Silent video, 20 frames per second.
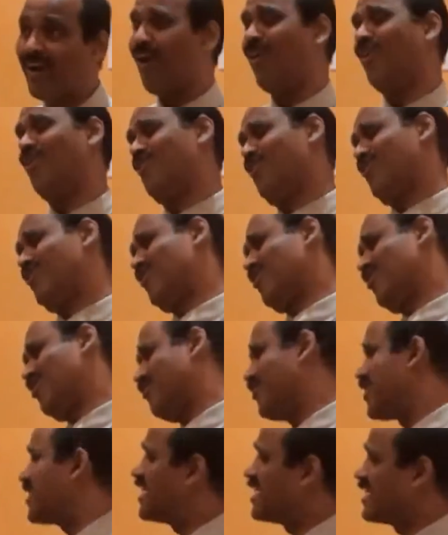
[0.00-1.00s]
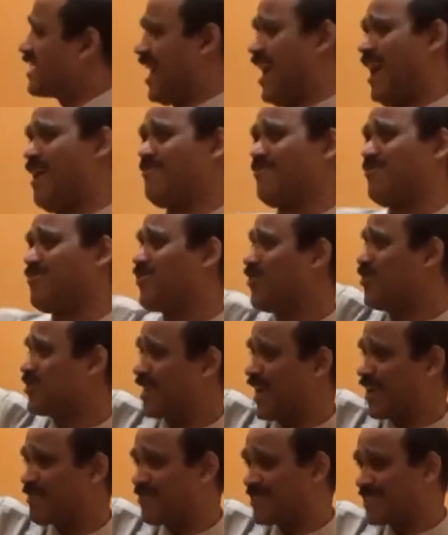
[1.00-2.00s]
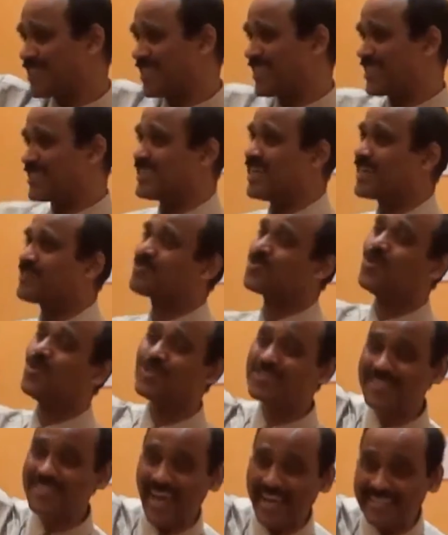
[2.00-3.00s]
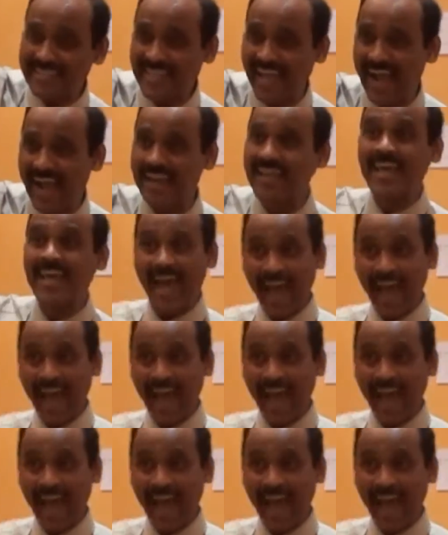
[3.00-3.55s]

oh, we didn't have those adversities that those guys had,